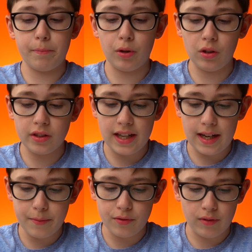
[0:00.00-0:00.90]
pull
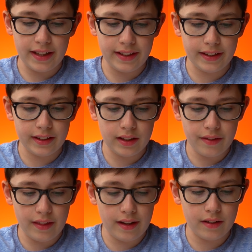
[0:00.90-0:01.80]
tabs right
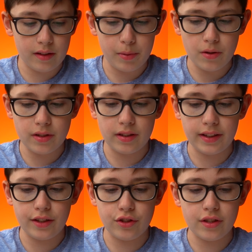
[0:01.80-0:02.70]
here that
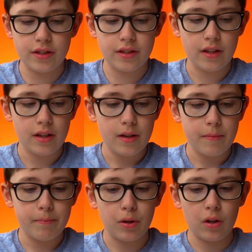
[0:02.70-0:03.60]
supposedly just
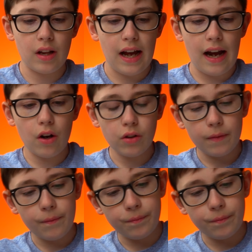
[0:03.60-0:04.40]
pull out,